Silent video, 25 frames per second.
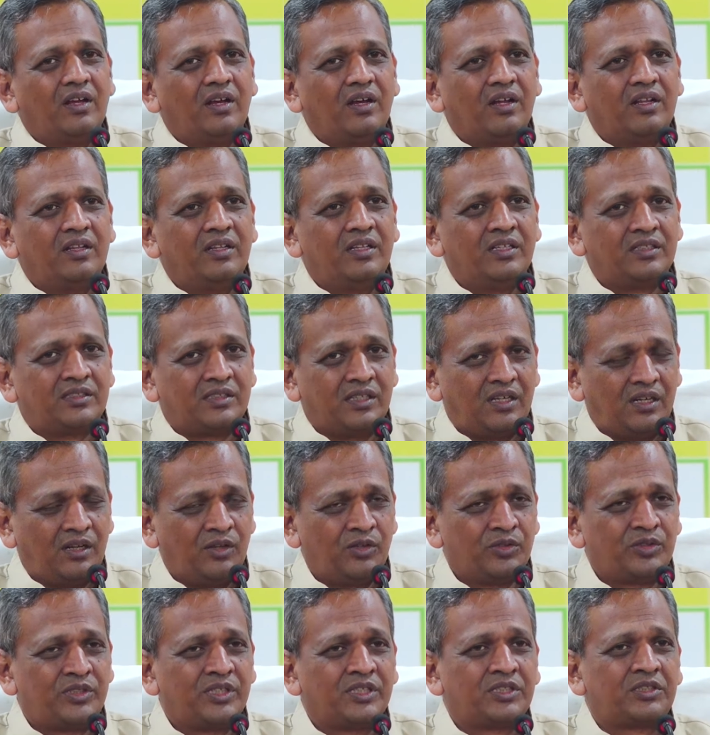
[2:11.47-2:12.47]
And this
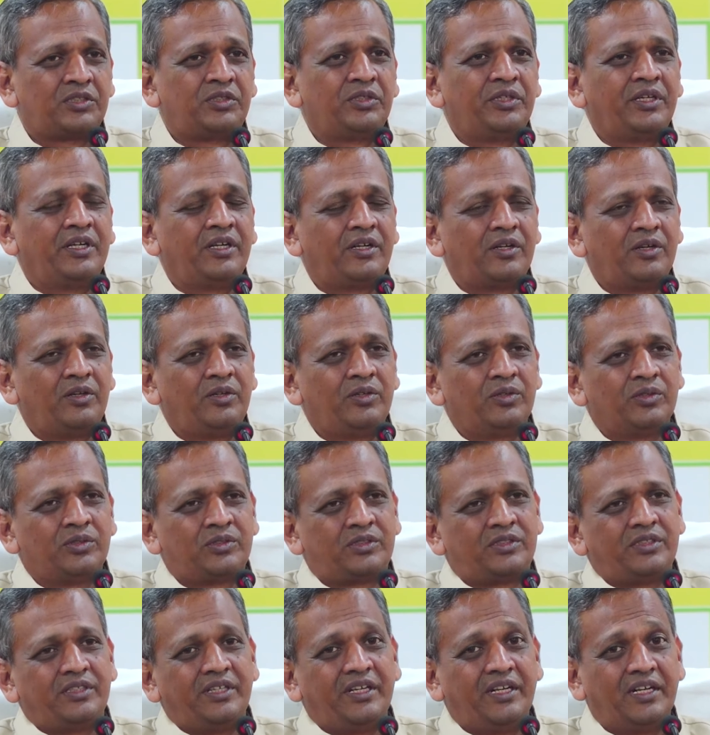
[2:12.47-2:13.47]
allows us to
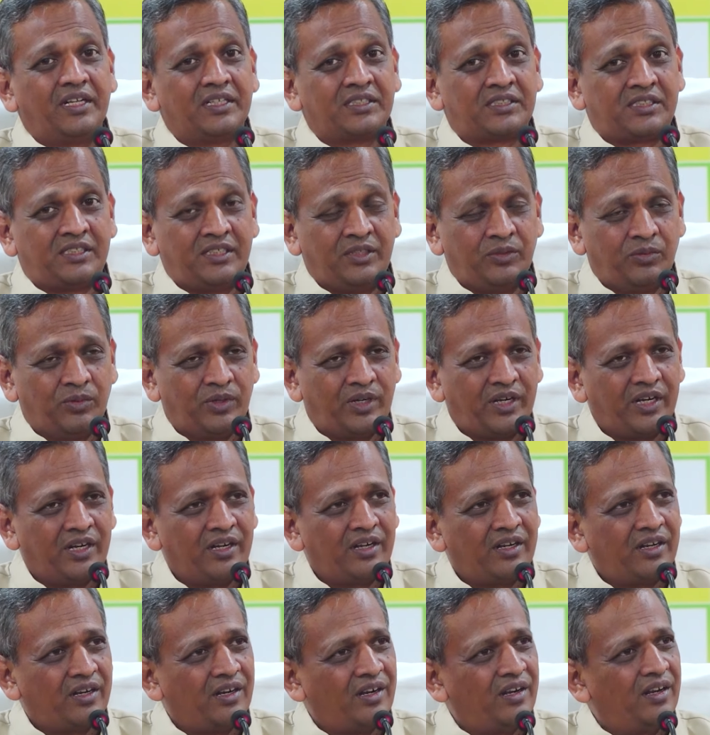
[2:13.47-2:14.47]
introduce
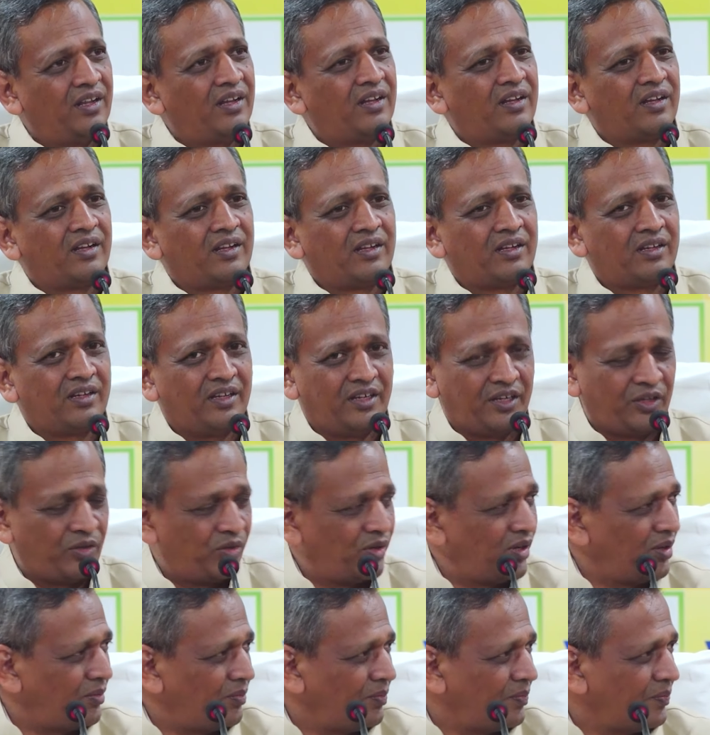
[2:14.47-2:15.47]
industry-oriented
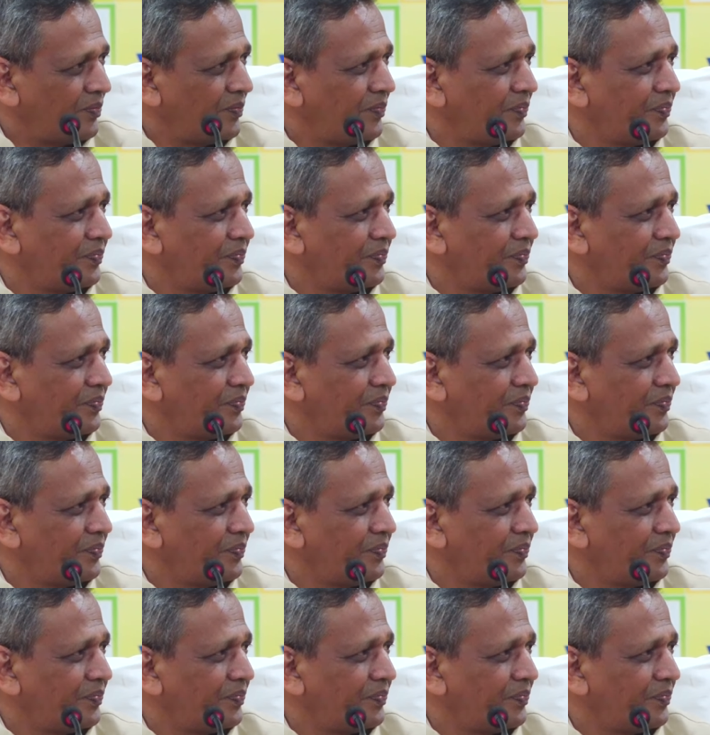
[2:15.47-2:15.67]
curriculum.